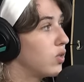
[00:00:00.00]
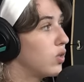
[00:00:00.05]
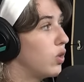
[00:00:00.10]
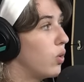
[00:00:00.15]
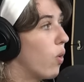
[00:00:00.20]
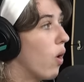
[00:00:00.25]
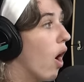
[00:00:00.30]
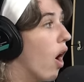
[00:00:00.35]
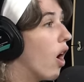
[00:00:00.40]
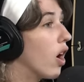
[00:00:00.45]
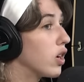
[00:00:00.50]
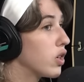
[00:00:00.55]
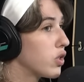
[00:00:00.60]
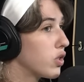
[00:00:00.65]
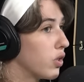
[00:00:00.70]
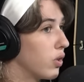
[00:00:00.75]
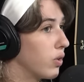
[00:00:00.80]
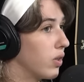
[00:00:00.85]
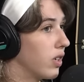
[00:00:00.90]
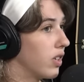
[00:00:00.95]
you are
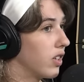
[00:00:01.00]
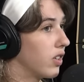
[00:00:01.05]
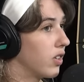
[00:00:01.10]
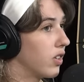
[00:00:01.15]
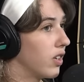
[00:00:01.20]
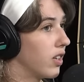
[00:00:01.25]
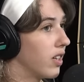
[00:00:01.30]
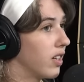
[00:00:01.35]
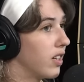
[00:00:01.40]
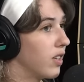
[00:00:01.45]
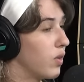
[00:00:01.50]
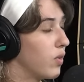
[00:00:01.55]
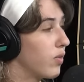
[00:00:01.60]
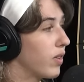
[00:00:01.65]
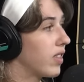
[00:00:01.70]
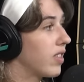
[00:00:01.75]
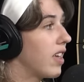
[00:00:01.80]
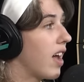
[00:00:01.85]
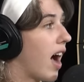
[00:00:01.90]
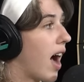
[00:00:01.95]
so good at cooking, you have
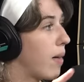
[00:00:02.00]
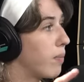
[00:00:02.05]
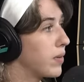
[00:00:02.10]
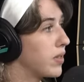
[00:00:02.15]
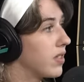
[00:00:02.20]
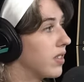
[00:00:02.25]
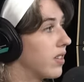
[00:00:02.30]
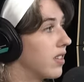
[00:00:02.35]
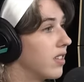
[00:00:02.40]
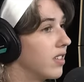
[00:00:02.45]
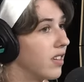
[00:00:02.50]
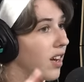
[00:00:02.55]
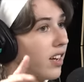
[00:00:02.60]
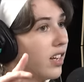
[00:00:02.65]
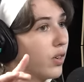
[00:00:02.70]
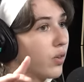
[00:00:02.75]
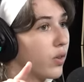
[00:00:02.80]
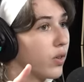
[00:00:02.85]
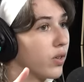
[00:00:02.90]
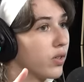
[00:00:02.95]
like the opposite of the
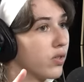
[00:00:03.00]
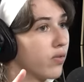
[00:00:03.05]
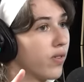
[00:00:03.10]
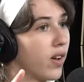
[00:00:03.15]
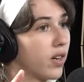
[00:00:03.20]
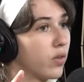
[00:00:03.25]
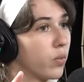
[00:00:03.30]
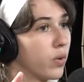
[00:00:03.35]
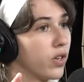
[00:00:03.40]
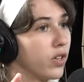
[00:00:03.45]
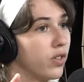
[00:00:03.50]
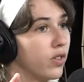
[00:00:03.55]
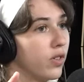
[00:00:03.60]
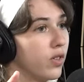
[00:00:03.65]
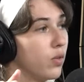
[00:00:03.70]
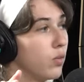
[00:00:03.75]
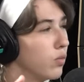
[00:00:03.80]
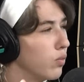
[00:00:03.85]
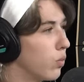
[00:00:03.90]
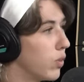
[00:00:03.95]
Dunning-Kruger's effect, where
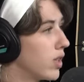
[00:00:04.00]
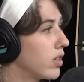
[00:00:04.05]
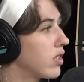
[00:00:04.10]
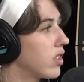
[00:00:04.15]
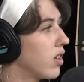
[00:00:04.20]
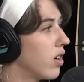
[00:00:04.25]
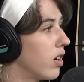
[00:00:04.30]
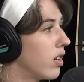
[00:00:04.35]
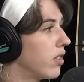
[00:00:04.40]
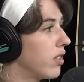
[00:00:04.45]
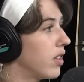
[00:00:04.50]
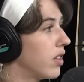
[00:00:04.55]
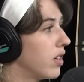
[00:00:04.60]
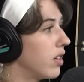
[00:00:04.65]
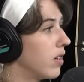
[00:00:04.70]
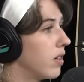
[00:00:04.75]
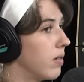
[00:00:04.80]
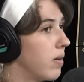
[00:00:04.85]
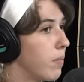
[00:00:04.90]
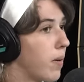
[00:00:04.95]
you, what's it called,
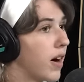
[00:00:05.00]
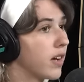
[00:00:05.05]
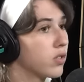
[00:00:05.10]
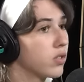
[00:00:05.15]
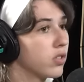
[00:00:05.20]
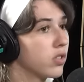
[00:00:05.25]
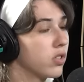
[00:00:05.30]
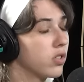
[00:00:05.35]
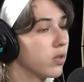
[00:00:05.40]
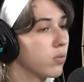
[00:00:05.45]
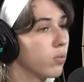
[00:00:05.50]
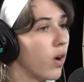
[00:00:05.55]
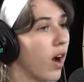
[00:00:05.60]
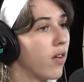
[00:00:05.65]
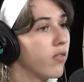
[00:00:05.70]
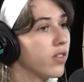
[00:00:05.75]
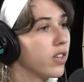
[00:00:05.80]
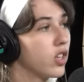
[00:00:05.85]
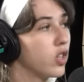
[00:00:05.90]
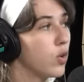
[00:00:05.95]
the imposter syndrome, where I
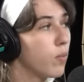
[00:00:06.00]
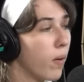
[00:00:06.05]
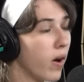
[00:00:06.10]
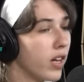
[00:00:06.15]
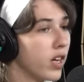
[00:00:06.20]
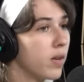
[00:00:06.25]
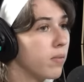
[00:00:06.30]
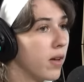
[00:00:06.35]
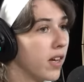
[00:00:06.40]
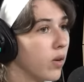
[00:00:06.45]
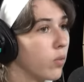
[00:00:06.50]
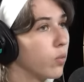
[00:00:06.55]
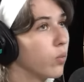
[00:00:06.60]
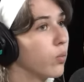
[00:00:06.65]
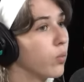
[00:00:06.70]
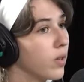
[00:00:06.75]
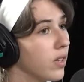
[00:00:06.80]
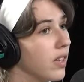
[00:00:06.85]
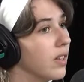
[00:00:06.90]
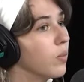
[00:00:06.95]
feel like you probably could make it
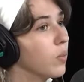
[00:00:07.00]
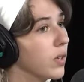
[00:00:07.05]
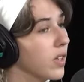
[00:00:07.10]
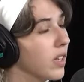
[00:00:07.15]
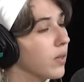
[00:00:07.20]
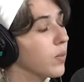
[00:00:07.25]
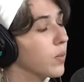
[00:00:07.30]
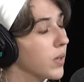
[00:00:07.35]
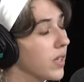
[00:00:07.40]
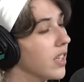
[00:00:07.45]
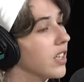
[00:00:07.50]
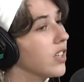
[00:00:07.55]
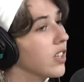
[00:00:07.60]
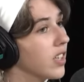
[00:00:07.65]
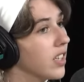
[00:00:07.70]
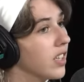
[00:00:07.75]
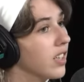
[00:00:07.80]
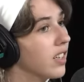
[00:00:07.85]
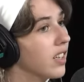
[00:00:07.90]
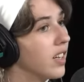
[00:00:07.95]
really, really, really
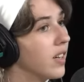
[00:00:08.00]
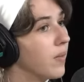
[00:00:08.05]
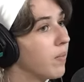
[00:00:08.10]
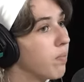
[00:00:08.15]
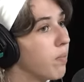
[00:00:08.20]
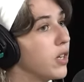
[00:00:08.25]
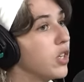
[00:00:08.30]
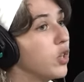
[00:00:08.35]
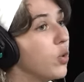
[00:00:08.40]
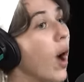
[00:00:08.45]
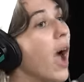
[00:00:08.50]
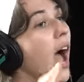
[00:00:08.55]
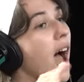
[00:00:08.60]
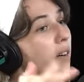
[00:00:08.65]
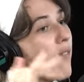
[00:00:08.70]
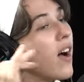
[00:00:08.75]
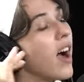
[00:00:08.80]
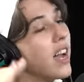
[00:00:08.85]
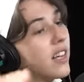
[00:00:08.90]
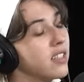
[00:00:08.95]
good but you have
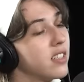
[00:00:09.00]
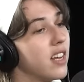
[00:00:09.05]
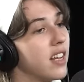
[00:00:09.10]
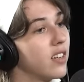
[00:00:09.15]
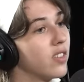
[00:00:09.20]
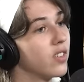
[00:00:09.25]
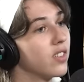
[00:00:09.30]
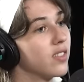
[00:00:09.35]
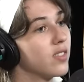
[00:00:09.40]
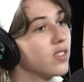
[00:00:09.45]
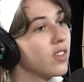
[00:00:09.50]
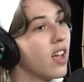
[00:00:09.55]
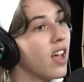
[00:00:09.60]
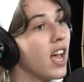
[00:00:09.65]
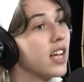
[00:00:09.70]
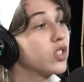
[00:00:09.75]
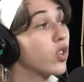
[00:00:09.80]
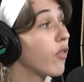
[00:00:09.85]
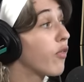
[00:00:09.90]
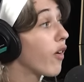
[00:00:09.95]
high standards.
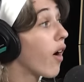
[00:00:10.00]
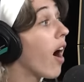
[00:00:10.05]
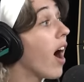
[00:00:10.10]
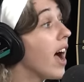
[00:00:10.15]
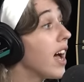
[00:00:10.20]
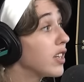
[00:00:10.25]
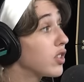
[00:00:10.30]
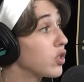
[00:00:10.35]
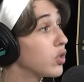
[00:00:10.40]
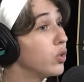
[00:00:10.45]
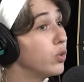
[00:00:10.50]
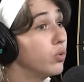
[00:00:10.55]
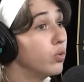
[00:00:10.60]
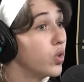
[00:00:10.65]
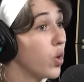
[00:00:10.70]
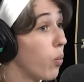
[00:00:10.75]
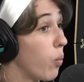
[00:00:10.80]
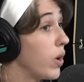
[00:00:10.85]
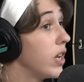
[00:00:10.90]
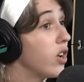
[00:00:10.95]
And so for mm. us who
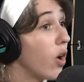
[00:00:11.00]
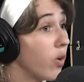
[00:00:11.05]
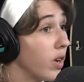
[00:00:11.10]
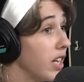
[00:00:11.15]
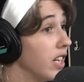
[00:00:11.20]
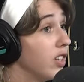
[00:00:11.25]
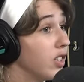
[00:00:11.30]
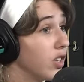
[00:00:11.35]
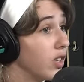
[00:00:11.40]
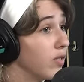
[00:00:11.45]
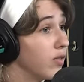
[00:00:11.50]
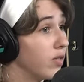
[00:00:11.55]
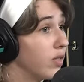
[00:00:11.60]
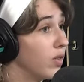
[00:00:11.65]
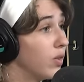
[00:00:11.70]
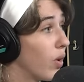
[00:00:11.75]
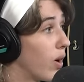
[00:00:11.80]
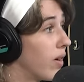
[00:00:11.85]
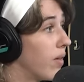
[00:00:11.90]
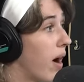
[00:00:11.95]
we don't eat good food,
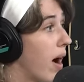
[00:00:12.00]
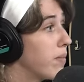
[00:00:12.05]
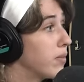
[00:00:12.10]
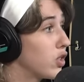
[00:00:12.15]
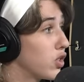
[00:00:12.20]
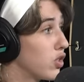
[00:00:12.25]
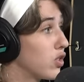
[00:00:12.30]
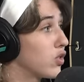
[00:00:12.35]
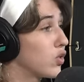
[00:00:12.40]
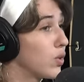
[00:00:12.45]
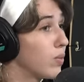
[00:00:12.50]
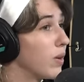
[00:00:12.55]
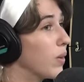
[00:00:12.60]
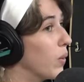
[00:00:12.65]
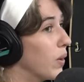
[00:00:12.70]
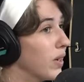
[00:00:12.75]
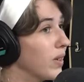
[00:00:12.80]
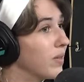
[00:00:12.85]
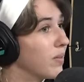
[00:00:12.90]
or I'm just assuming Will